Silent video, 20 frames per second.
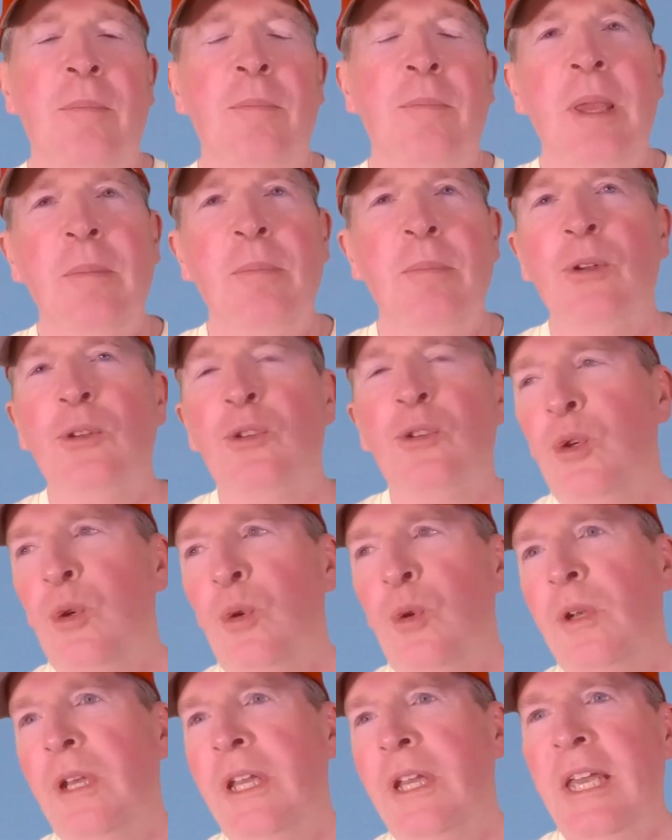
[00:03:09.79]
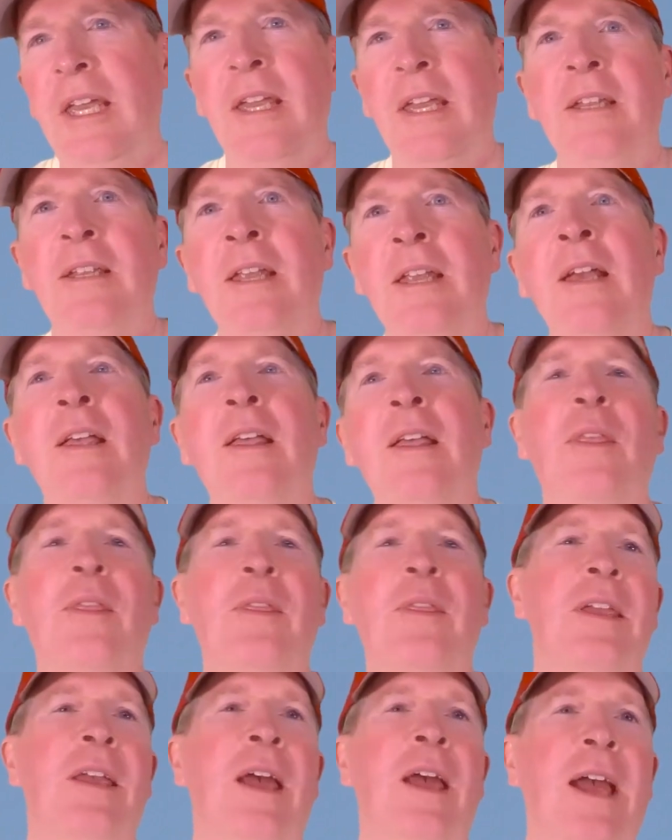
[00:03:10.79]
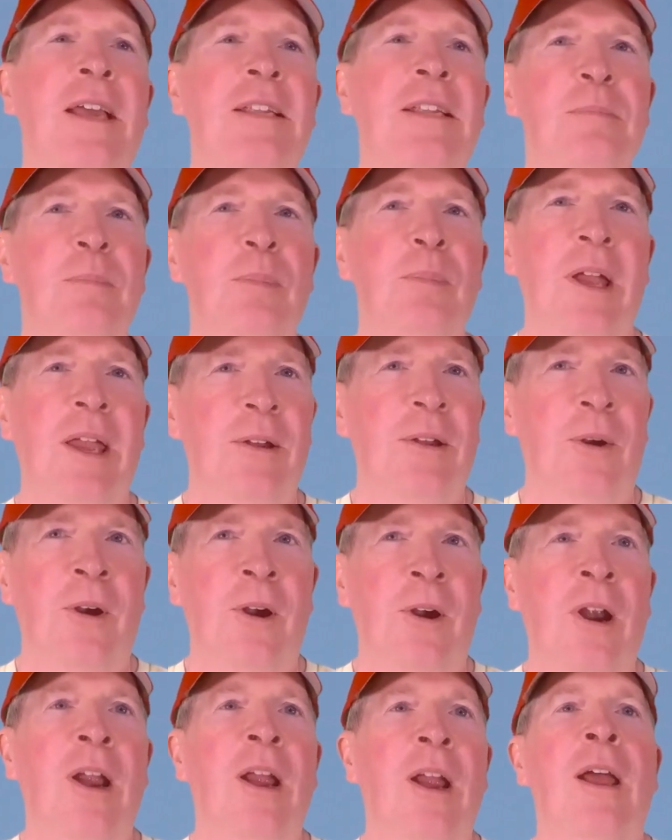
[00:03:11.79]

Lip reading: People do need the explainer.